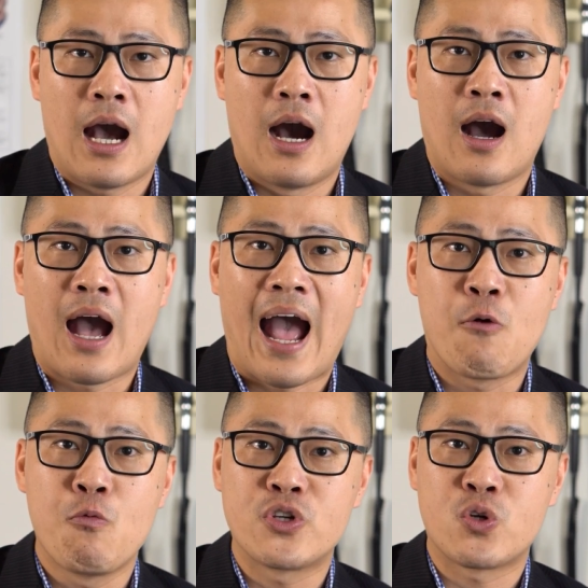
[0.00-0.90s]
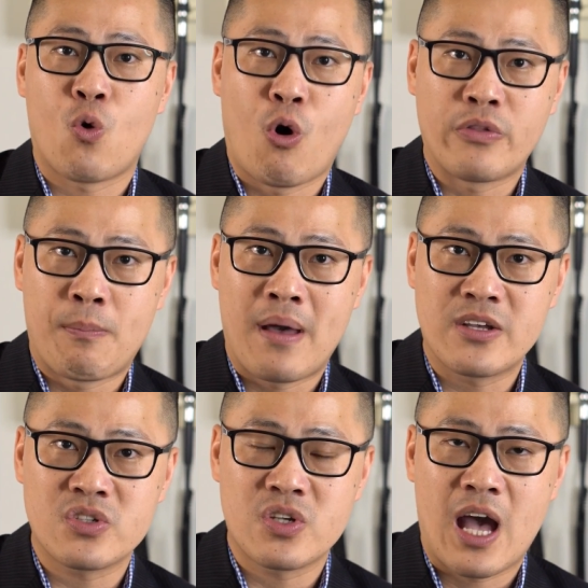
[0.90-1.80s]
I wish you all the
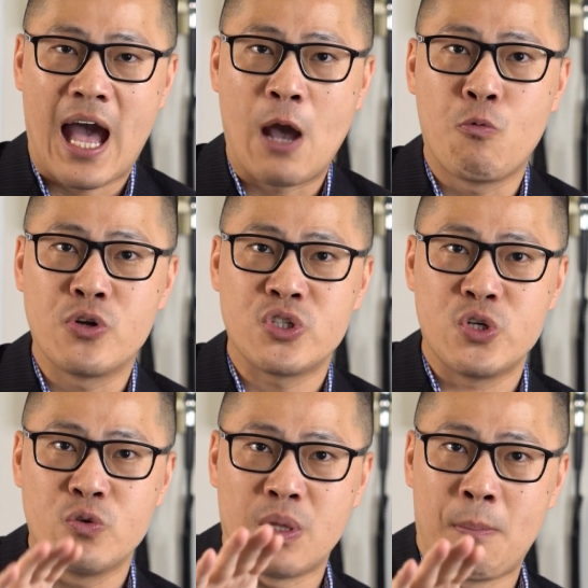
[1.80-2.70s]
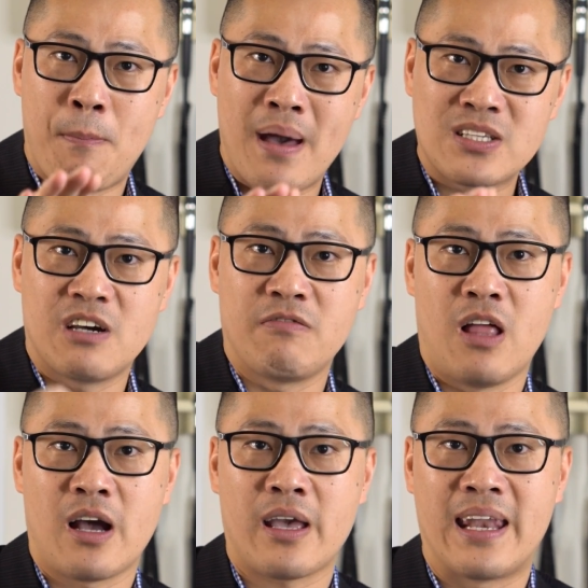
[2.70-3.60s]
best. I wish you the best of
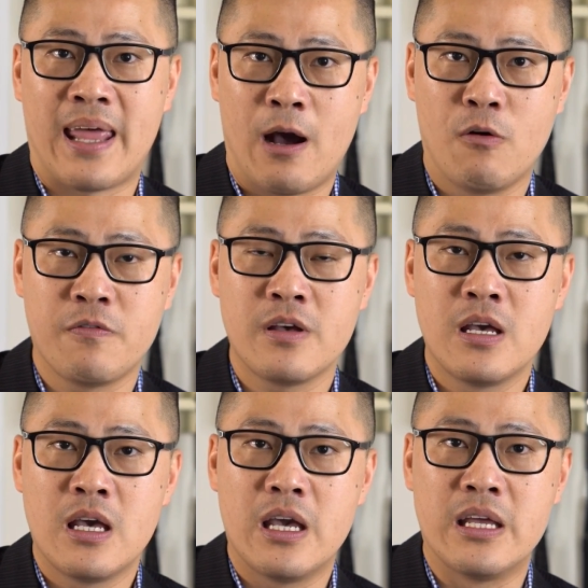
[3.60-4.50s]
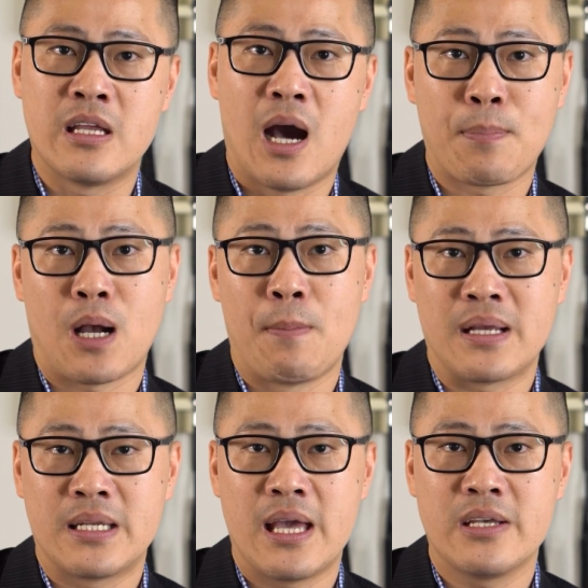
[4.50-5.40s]
luck and health in the
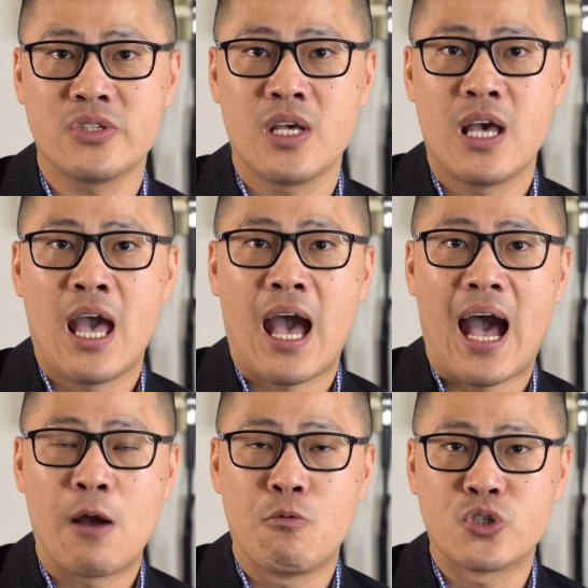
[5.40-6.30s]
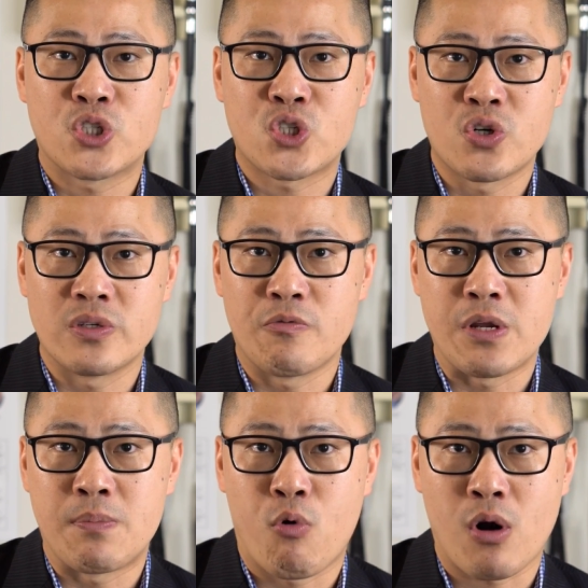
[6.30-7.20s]
upcoming days. I will certainly
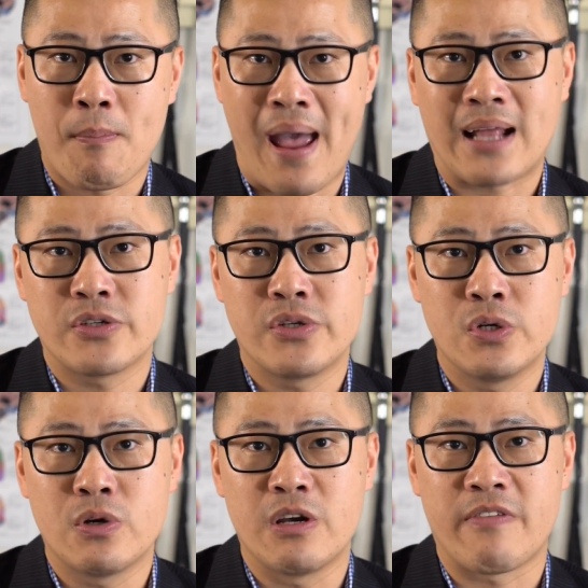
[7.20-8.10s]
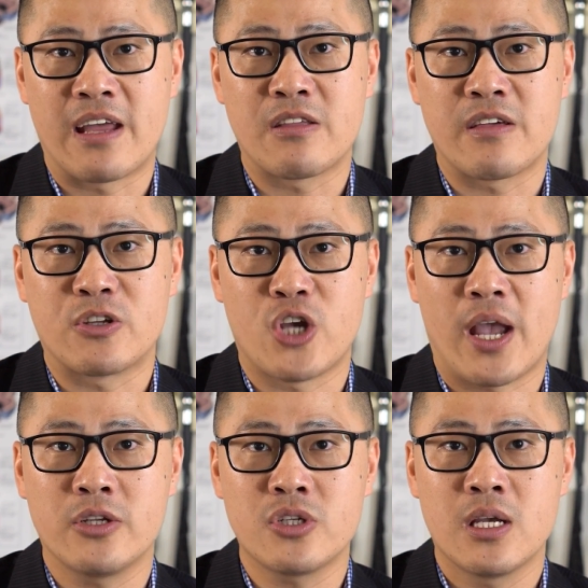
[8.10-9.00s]
report back to you if anything
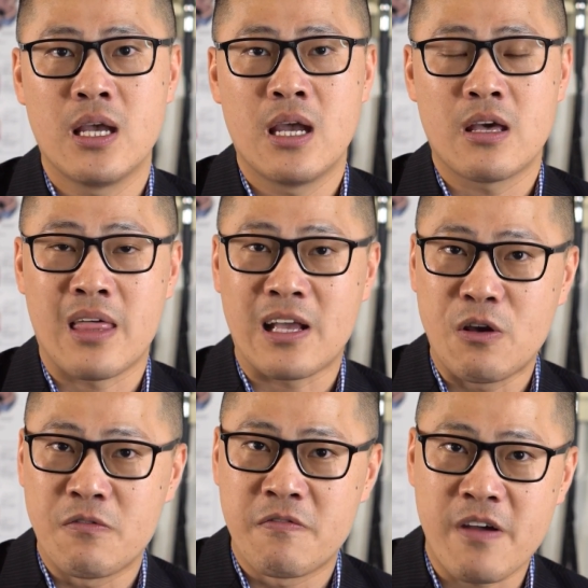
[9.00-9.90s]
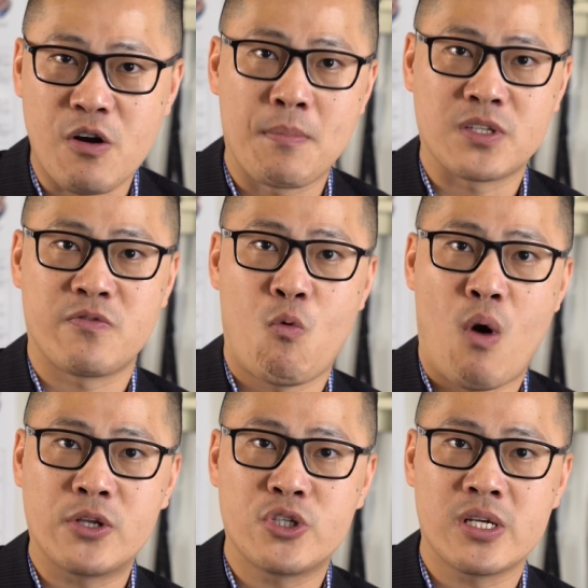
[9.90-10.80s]
changed. Thank you very much for
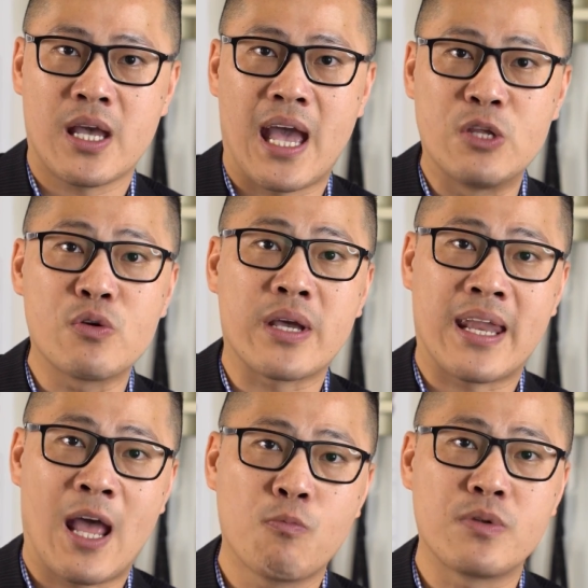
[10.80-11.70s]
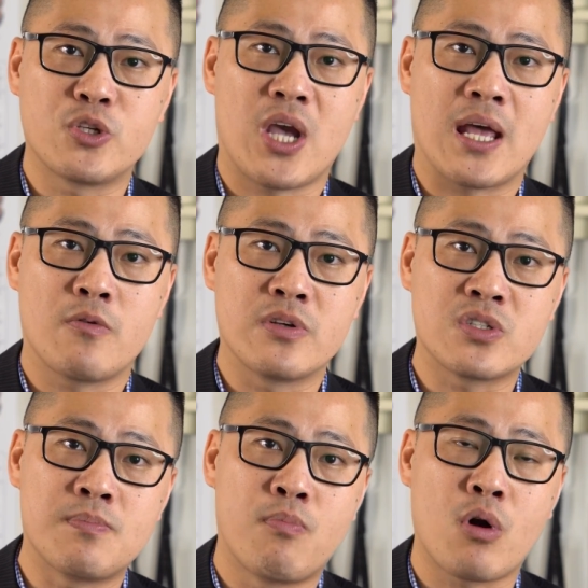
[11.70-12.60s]
watching, and you can help the channel and
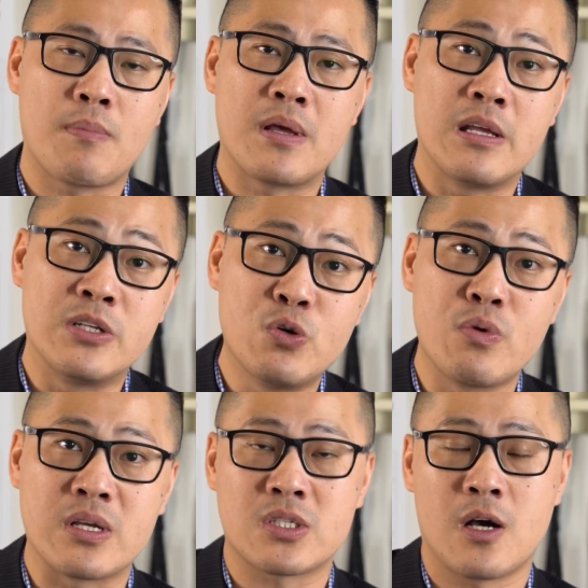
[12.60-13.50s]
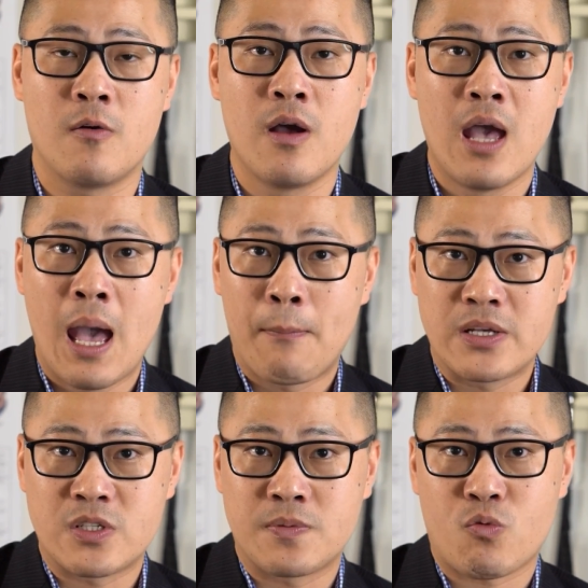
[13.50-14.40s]
support me in doing so
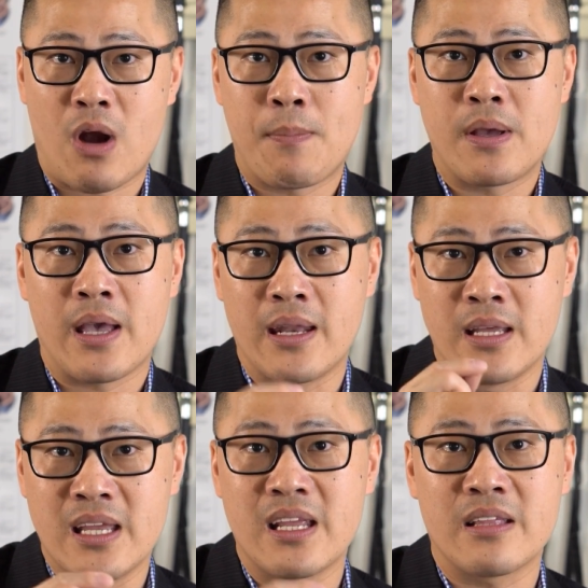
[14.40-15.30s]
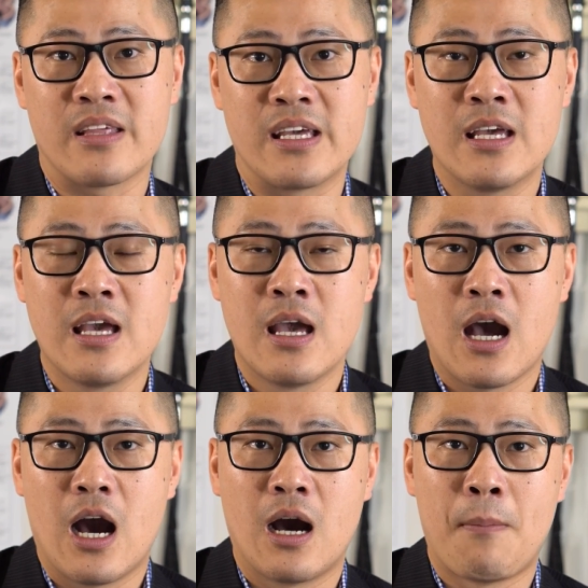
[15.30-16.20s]
by subscribing and hitting the
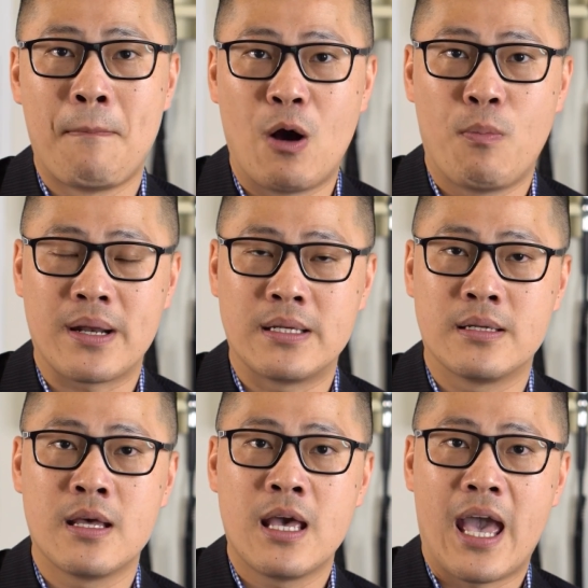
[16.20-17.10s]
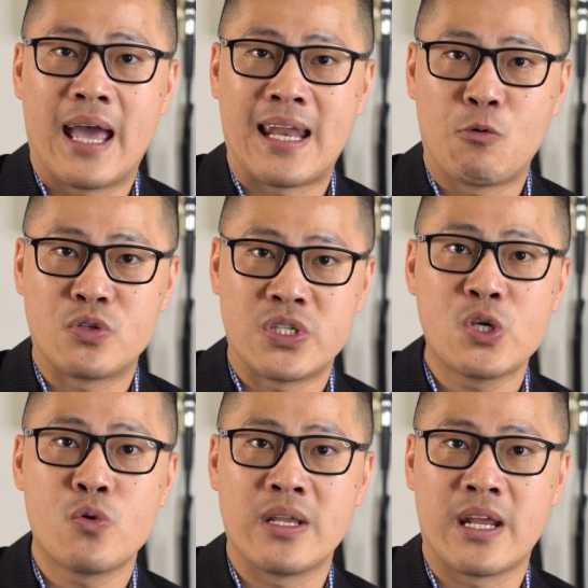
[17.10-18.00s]
bell button. And I will see
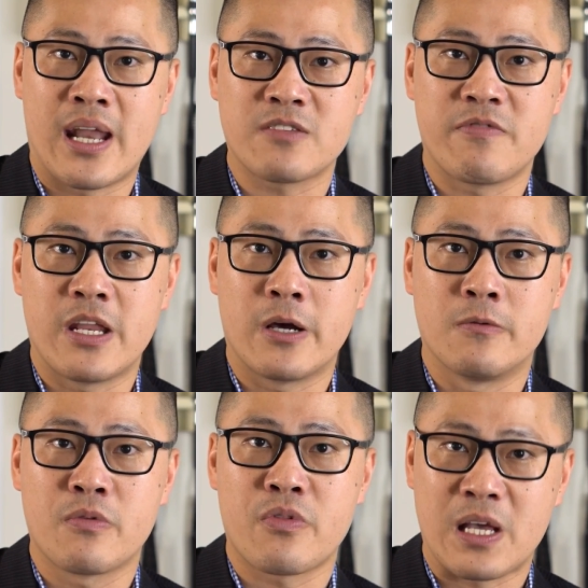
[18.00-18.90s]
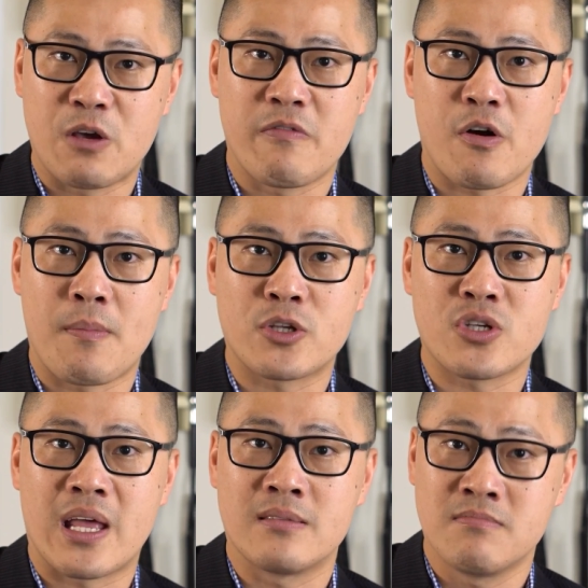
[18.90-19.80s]
you in the next video. Thank you very
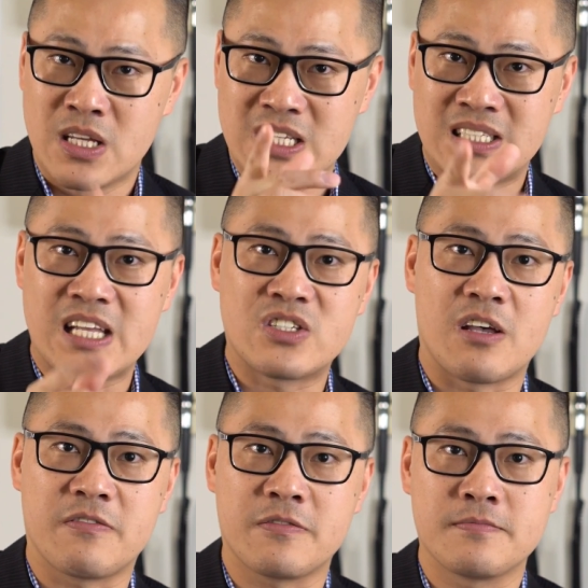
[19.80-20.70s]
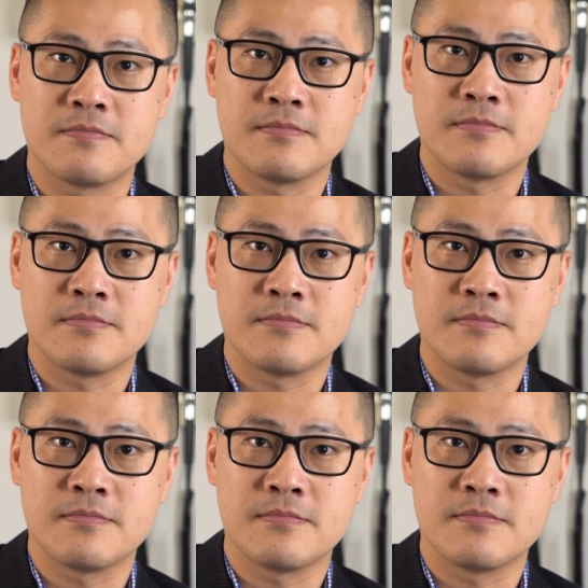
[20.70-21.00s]
much and stay safe.